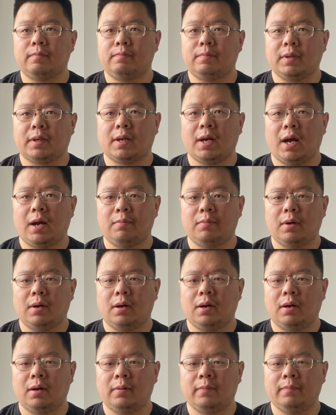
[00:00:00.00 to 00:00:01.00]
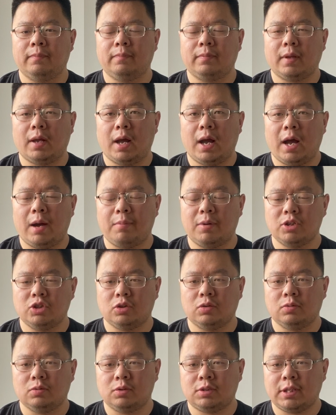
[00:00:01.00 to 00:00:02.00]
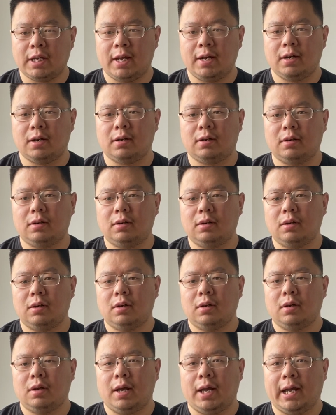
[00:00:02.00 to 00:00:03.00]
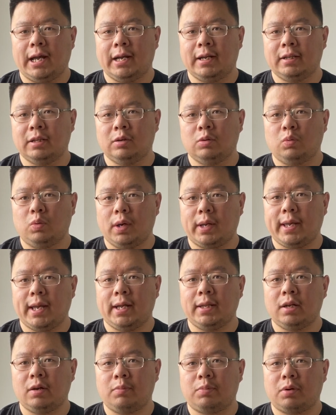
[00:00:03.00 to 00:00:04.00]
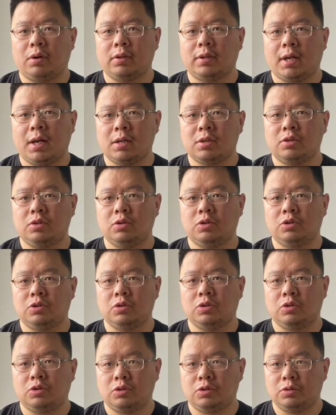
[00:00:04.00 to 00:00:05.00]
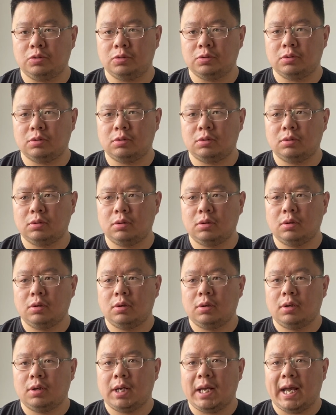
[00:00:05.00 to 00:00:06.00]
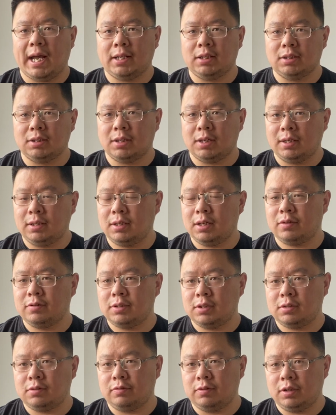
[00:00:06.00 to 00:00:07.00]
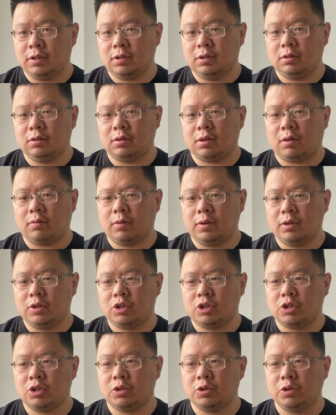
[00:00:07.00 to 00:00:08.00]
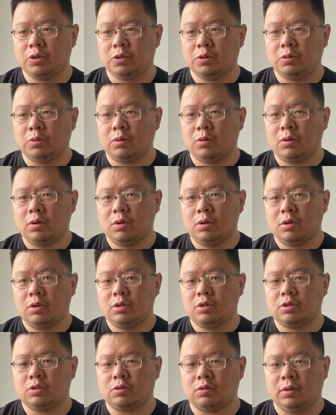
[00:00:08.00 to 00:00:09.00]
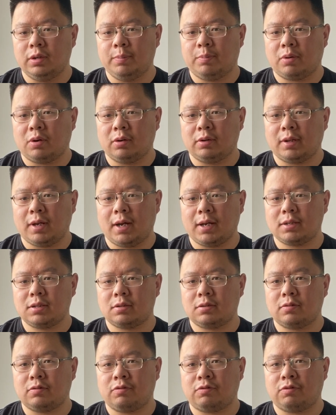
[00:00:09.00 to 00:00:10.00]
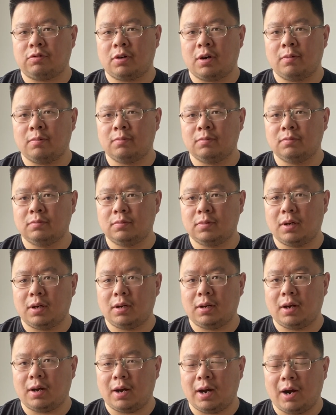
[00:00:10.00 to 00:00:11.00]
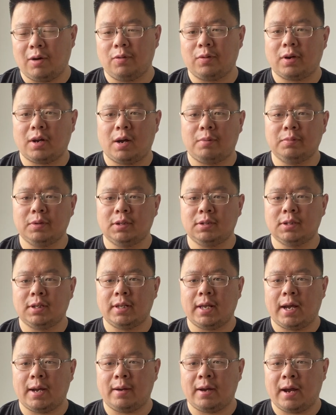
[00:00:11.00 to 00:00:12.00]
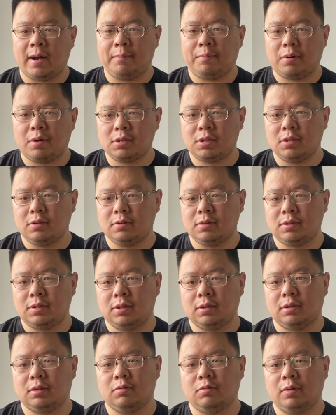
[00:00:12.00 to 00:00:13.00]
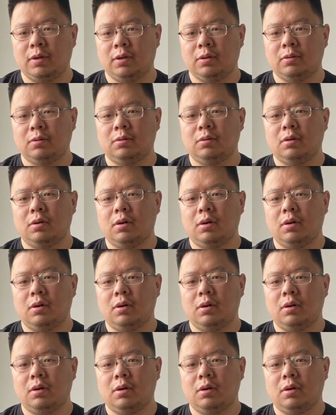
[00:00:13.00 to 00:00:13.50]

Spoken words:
become an Amazon seller and what kind of products you should choose. At the end of this video, I will show you three products from our company that I personally think will